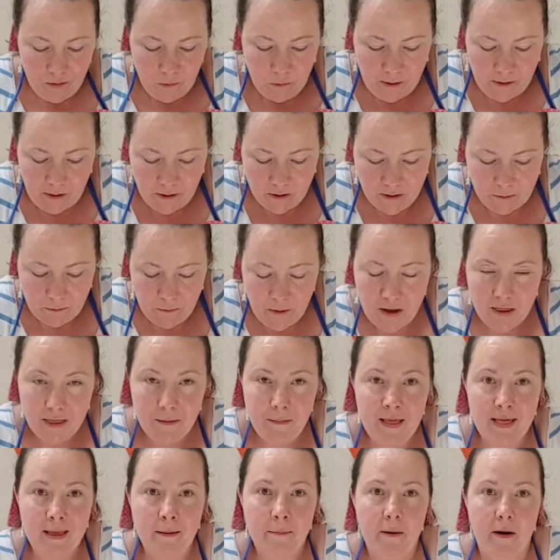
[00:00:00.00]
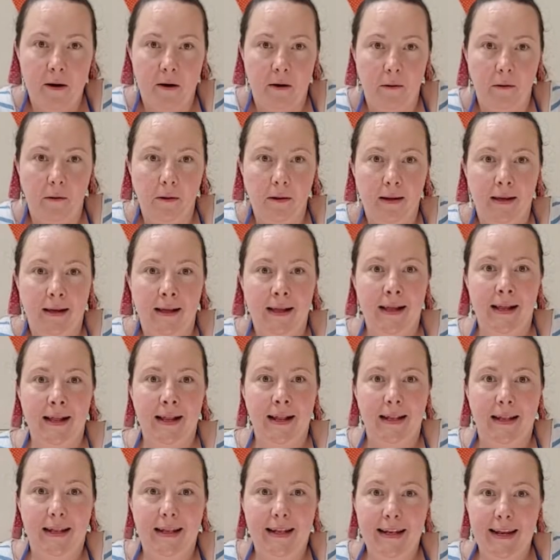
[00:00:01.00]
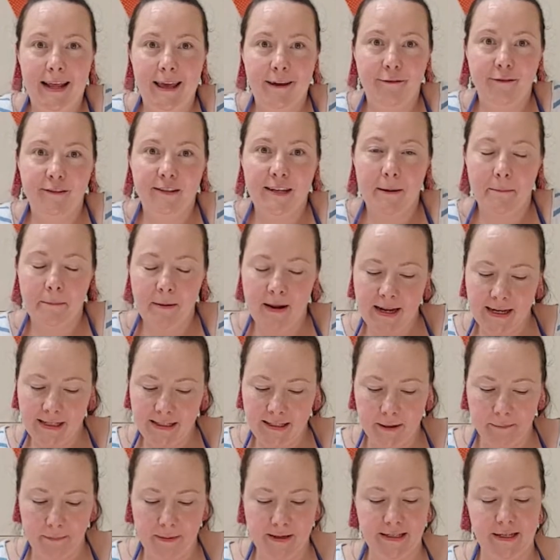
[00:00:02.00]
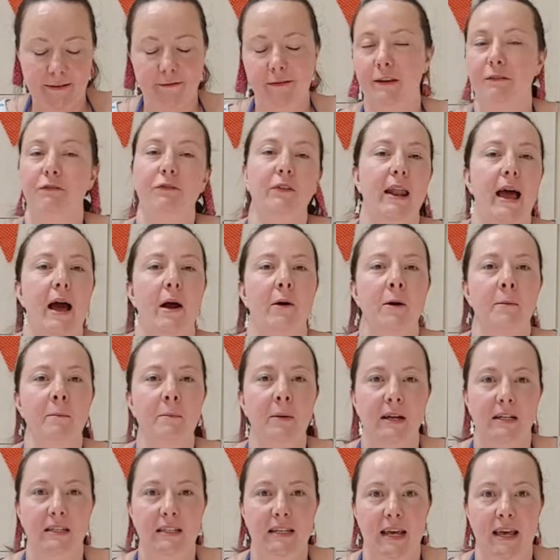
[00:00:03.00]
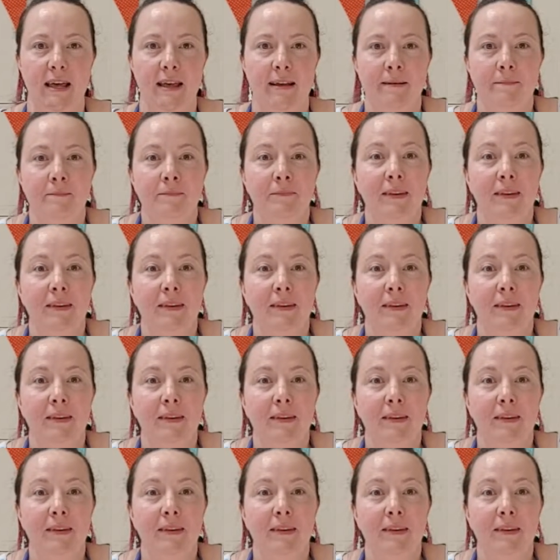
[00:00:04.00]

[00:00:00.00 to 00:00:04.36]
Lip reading: We're going to put them in the bowl, lift up a little bit of the flour and butter,